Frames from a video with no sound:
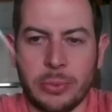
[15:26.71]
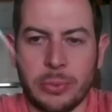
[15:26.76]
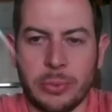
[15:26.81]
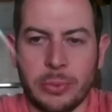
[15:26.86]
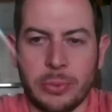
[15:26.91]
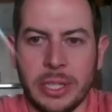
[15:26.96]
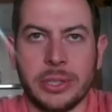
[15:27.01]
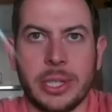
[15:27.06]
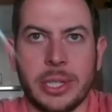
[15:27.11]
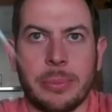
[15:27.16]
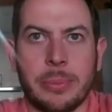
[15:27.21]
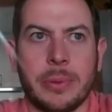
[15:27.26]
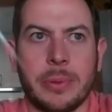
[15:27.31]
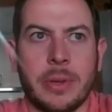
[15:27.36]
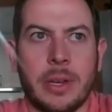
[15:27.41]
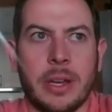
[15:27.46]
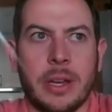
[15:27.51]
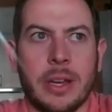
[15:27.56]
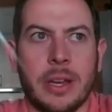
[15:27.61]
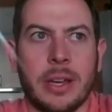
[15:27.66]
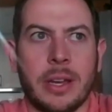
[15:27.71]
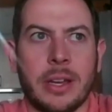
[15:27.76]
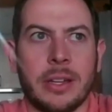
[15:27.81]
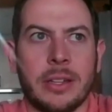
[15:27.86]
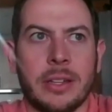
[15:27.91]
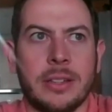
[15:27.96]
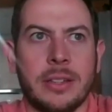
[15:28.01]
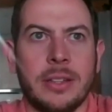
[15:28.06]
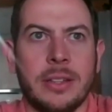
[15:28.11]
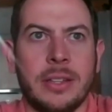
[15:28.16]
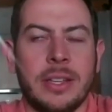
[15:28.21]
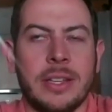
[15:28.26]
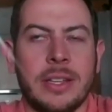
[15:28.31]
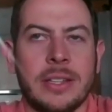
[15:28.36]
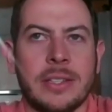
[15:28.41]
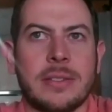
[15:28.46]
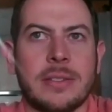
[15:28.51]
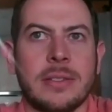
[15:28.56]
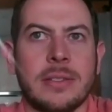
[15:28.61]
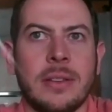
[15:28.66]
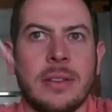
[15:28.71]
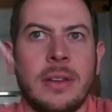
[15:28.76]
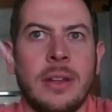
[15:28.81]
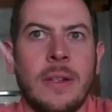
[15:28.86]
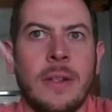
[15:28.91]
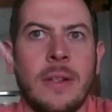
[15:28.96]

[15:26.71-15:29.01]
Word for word: relationship. Uh, it's